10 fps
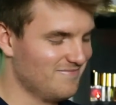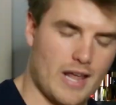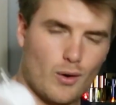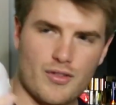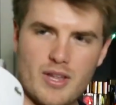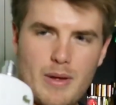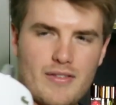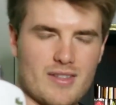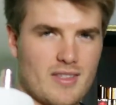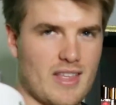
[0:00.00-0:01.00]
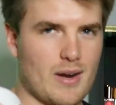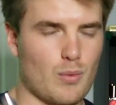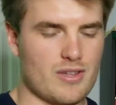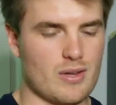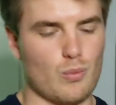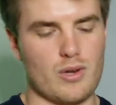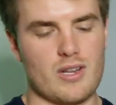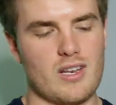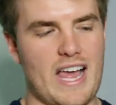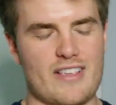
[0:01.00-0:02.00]
Now the only thing about this is that I wish it
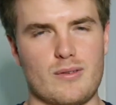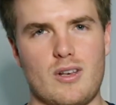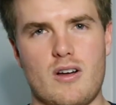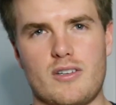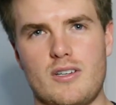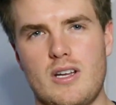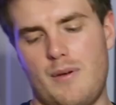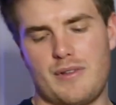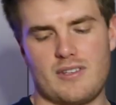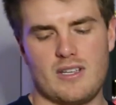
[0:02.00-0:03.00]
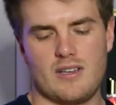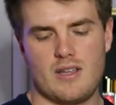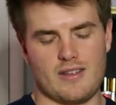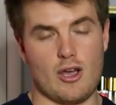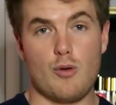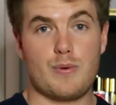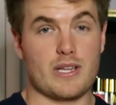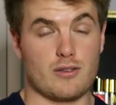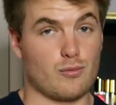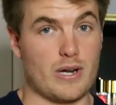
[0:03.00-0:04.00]
would last a little longer on my skin. The
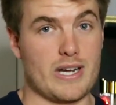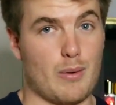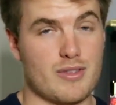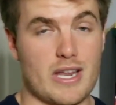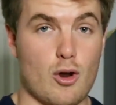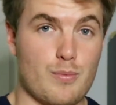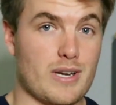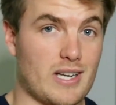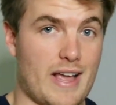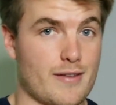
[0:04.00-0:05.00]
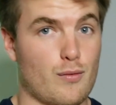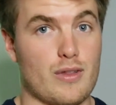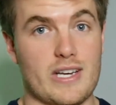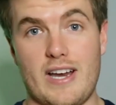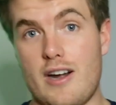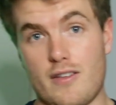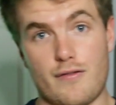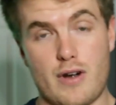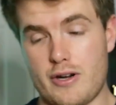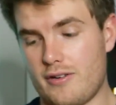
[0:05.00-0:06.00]
opening's great. I wish that opening lasted for the entirety of
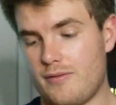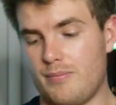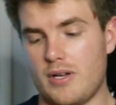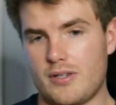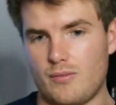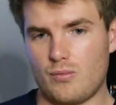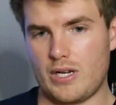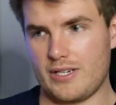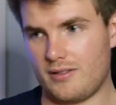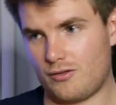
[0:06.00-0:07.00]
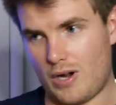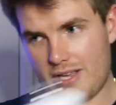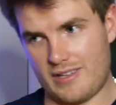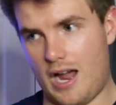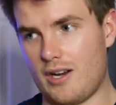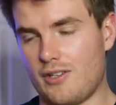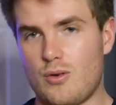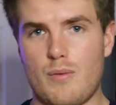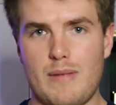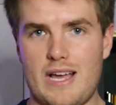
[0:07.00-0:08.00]
the fragrance, but it dries down
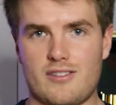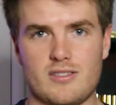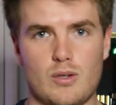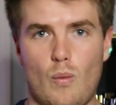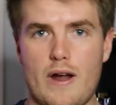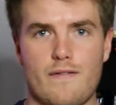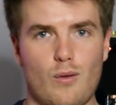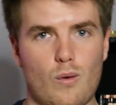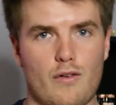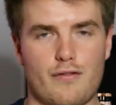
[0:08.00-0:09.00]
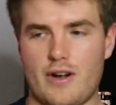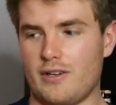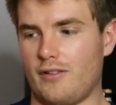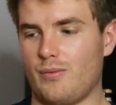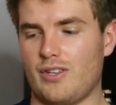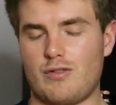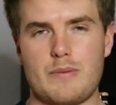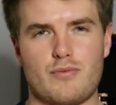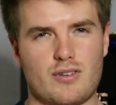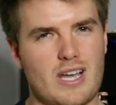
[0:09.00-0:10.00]
into a masculine white floral fragrance with the
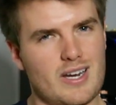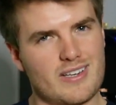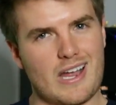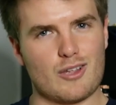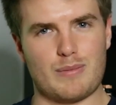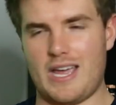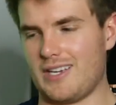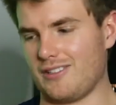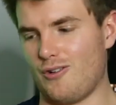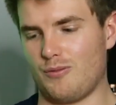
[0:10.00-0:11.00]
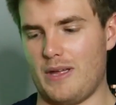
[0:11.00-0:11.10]
grapefruit kind of dials back and tones